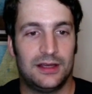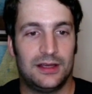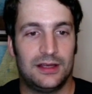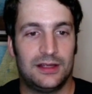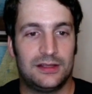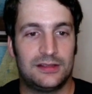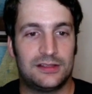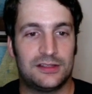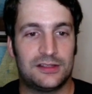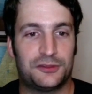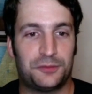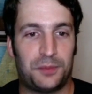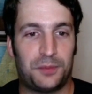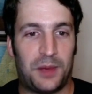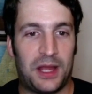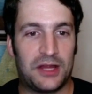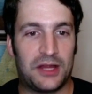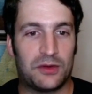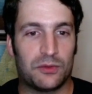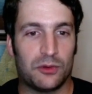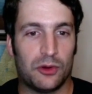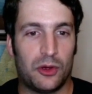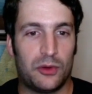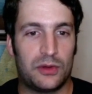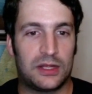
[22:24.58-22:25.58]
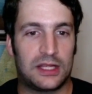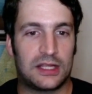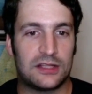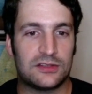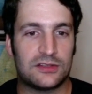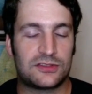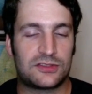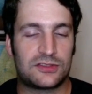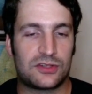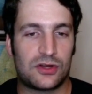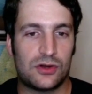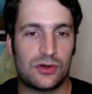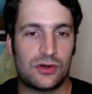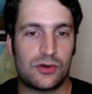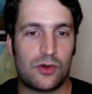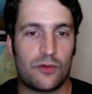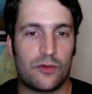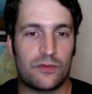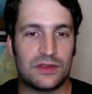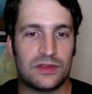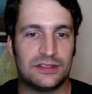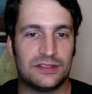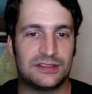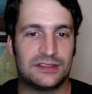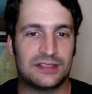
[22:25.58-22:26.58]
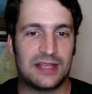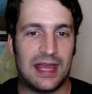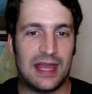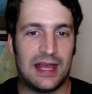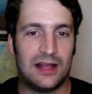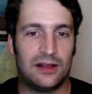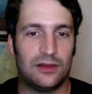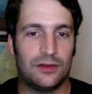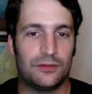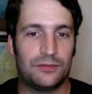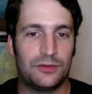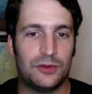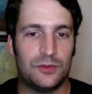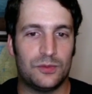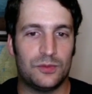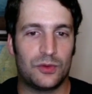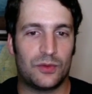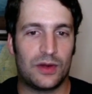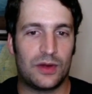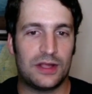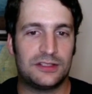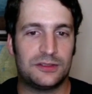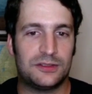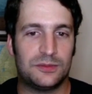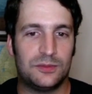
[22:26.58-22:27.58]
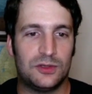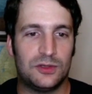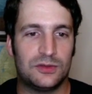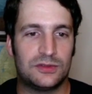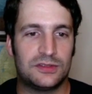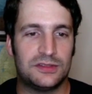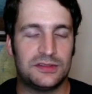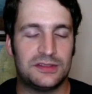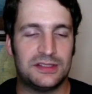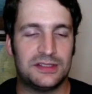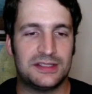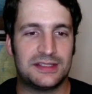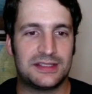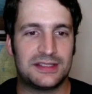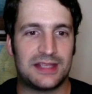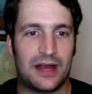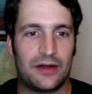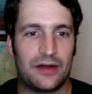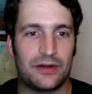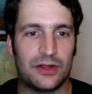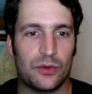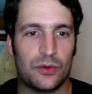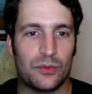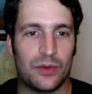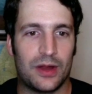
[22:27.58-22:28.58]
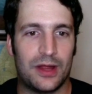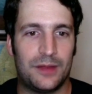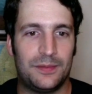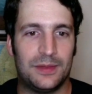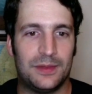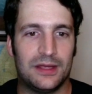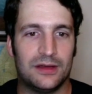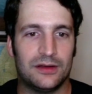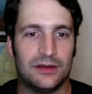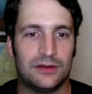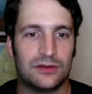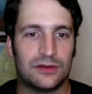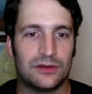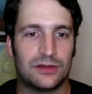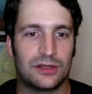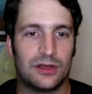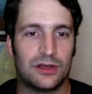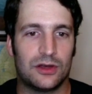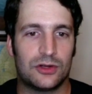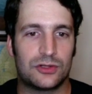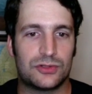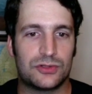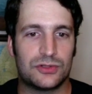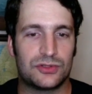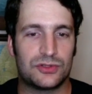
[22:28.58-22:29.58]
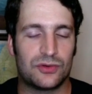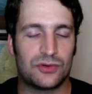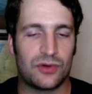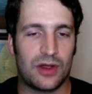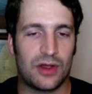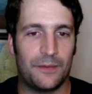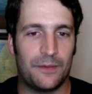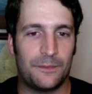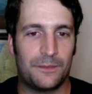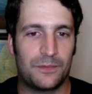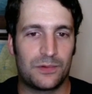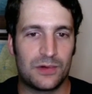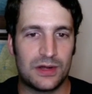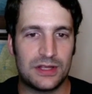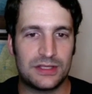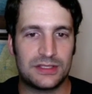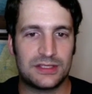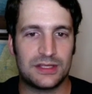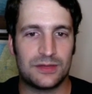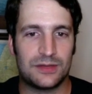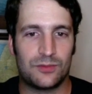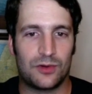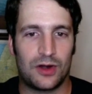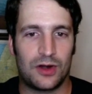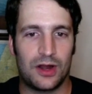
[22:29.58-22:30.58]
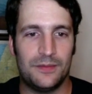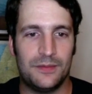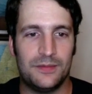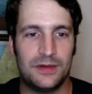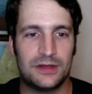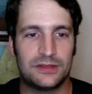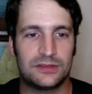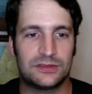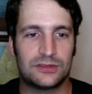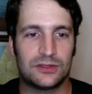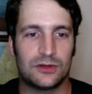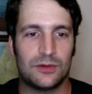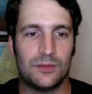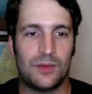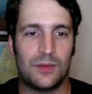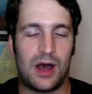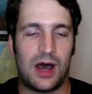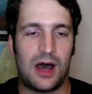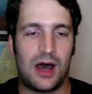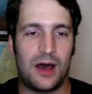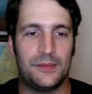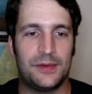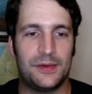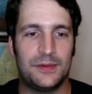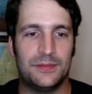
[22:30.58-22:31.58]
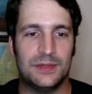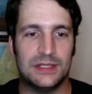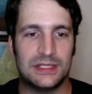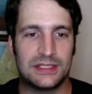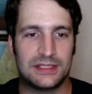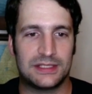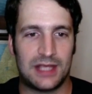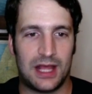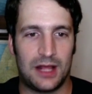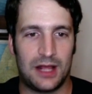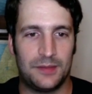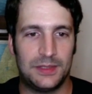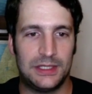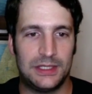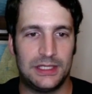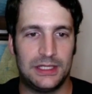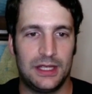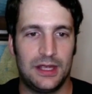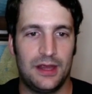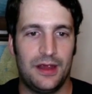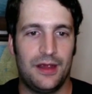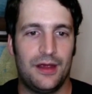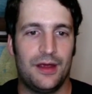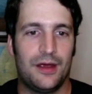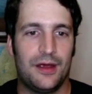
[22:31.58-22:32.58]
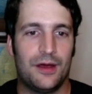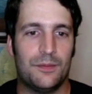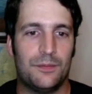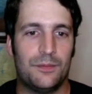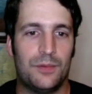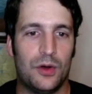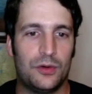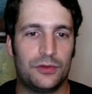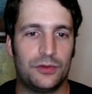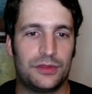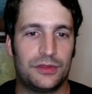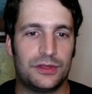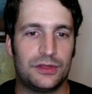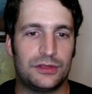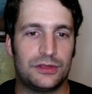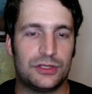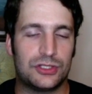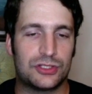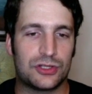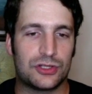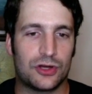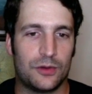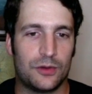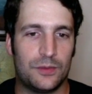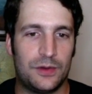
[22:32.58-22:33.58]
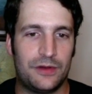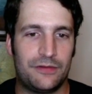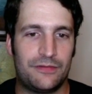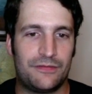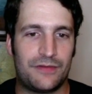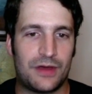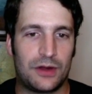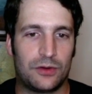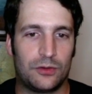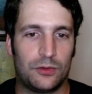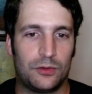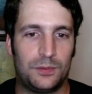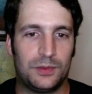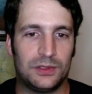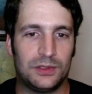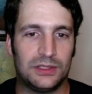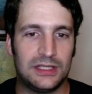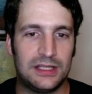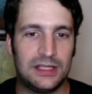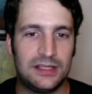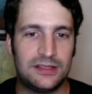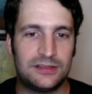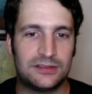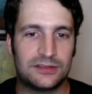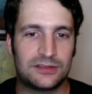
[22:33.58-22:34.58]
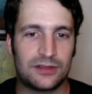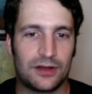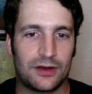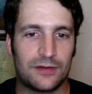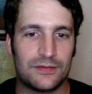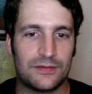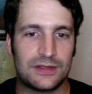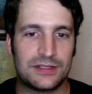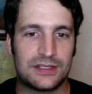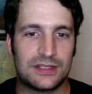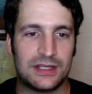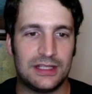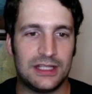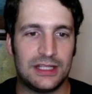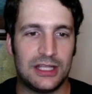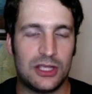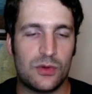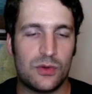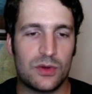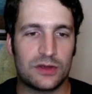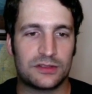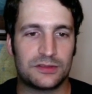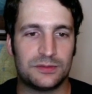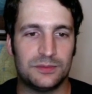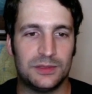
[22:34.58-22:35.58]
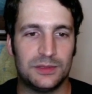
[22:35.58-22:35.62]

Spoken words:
Despite growing concern over the scale of human rights abuses in Saudi Arabia under the country's crown prince and prime minister, Mohammed bin Salman, both the German Federal Police Service and the U.S.